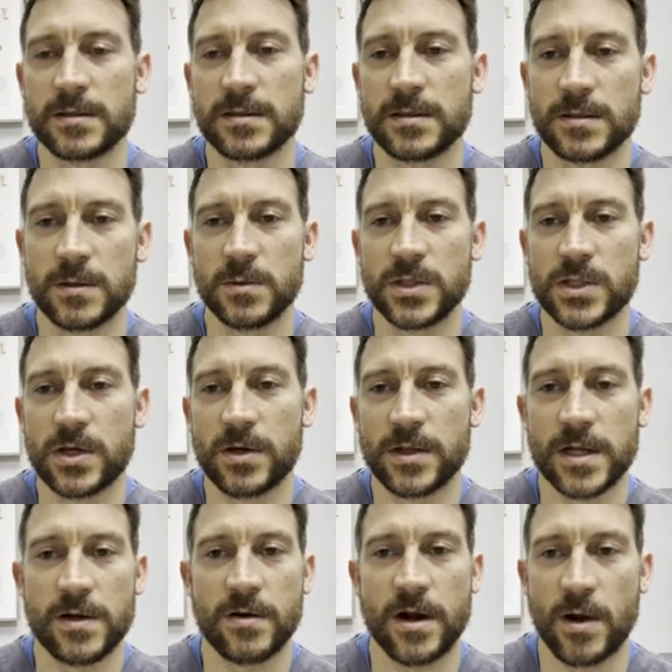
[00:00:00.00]
to ensure
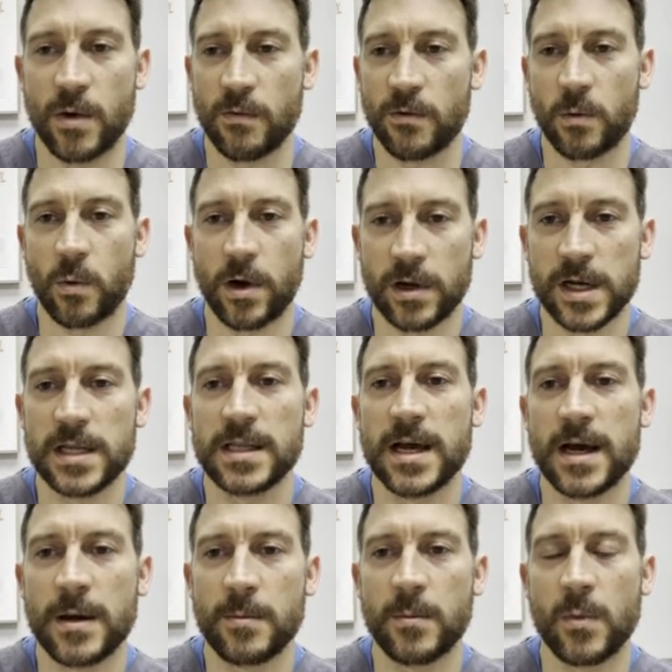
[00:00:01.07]
that you're not overworking
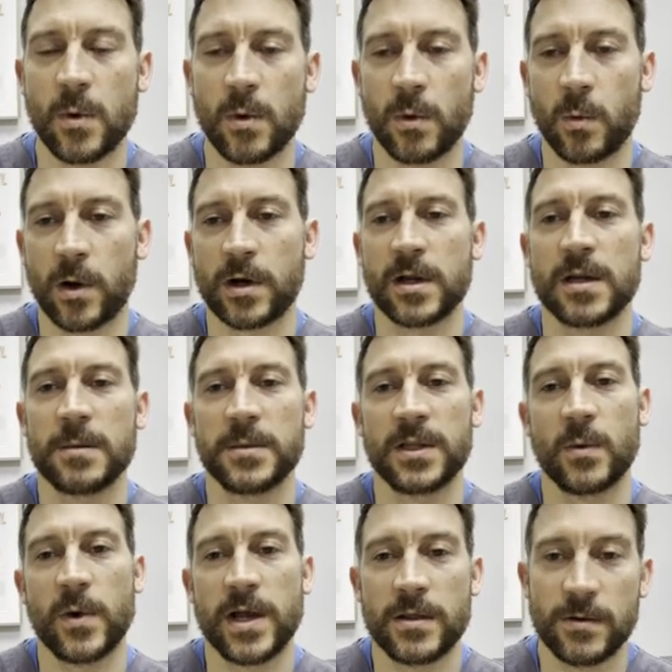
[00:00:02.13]
them or working them in
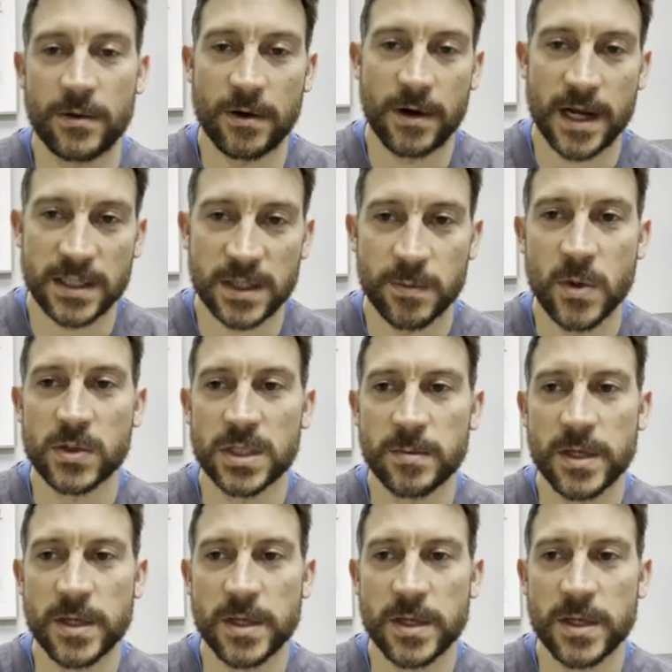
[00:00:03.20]
the way that they're not supposed to be